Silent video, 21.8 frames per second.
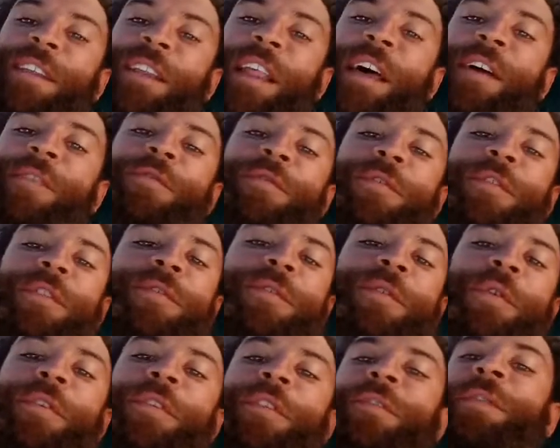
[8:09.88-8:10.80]
level
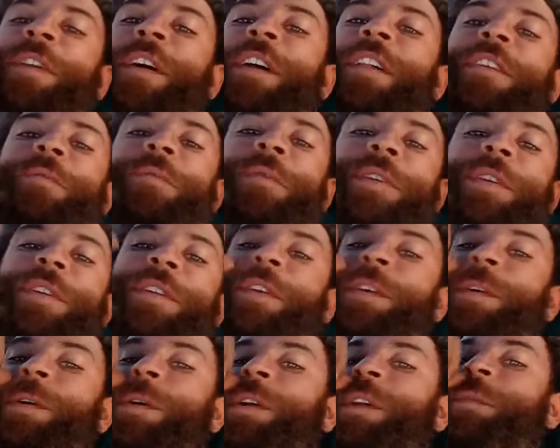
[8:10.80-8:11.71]
of your development.
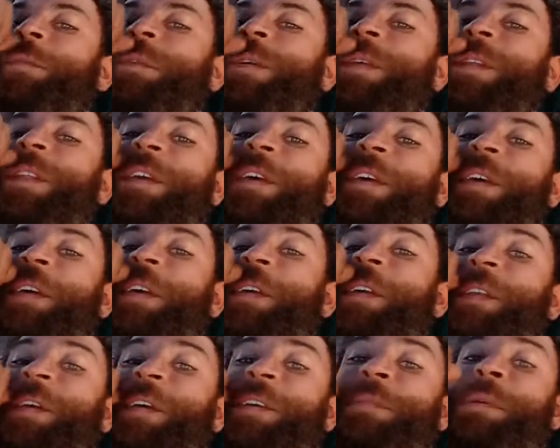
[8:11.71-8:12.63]
You know what I mean?
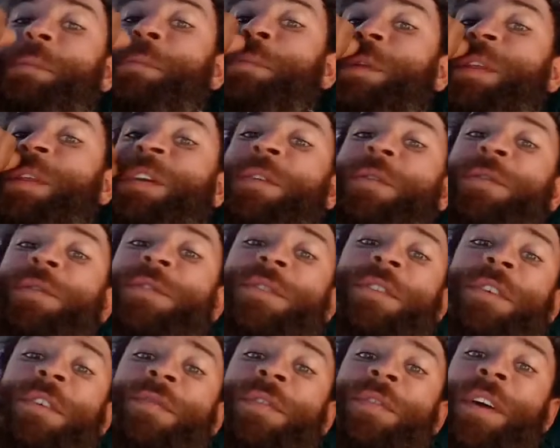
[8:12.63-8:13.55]
Like, there's people that know
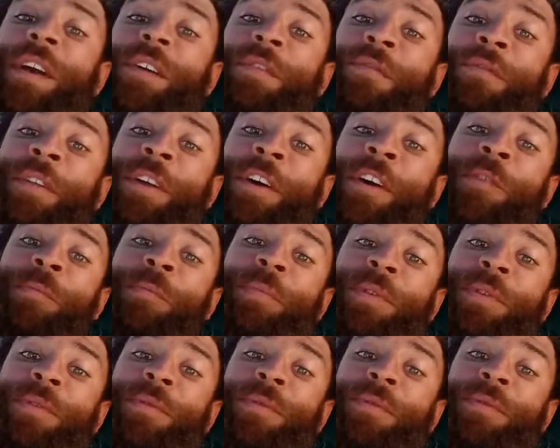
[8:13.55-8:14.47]
stuff that can really
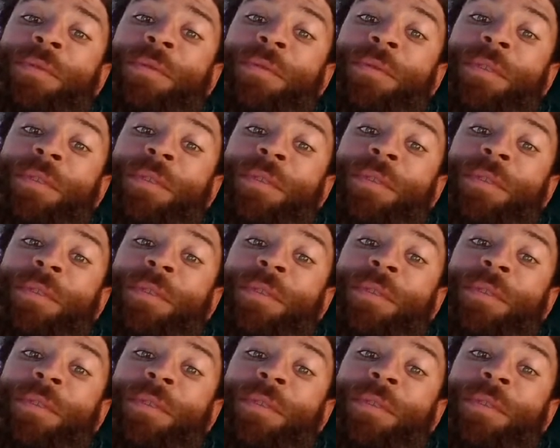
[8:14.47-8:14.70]
help you.